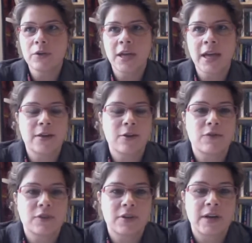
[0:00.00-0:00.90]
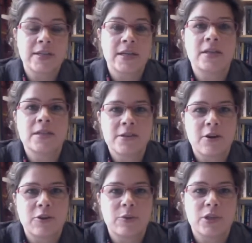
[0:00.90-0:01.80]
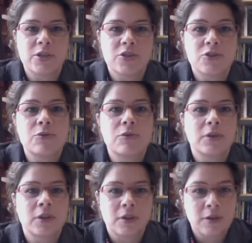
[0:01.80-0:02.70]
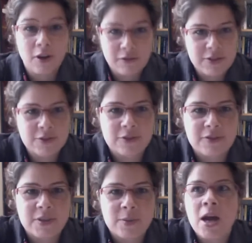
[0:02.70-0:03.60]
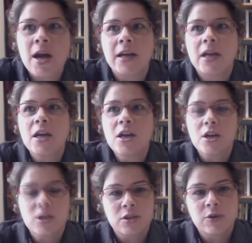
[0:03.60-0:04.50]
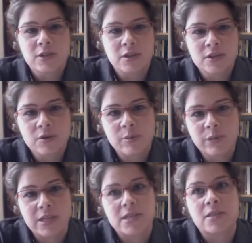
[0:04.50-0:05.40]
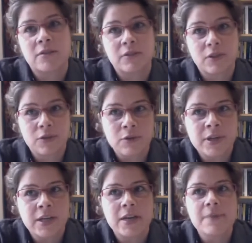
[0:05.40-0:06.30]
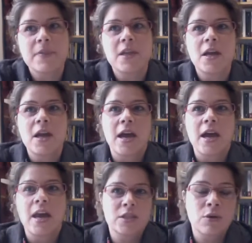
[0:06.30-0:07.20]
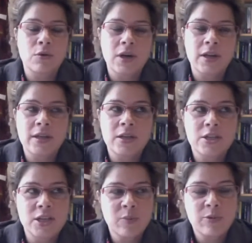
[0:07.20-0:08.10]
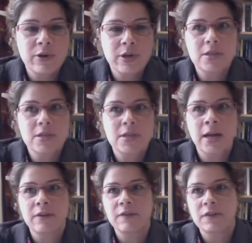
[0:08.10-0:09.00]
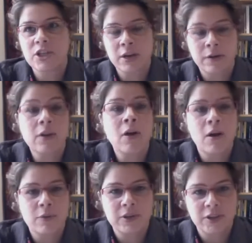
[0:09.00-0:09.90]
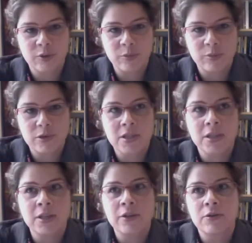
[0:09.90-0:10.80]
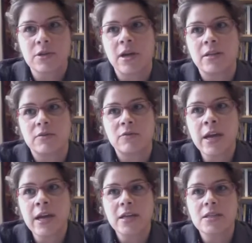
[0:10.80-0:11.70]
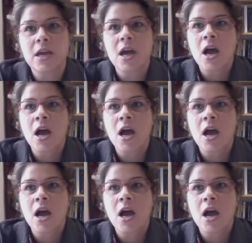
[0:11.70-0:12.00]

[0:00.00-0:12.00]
hand over their identity documents to an officer of some kind. So it's also a place of authority. And so I think checkpoints kind of share a lot with airports in those kinds of ways.